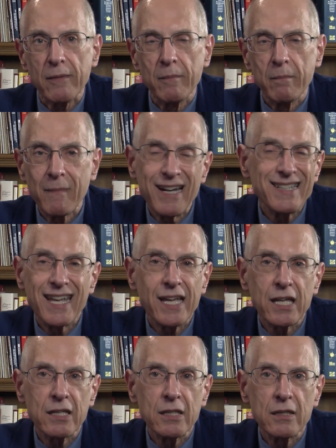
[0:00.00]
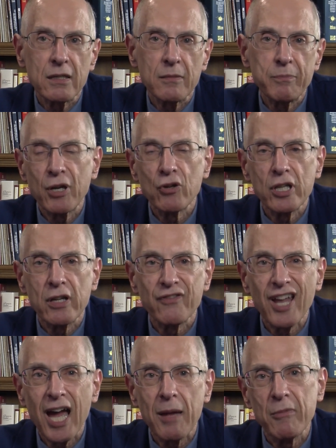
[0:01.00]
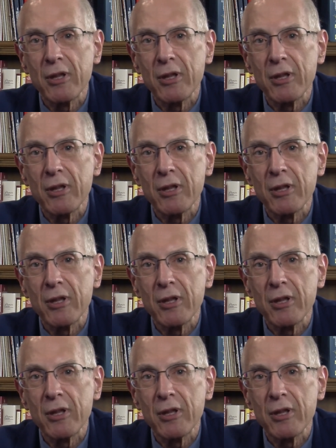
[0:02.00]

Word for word: It might take a period of time.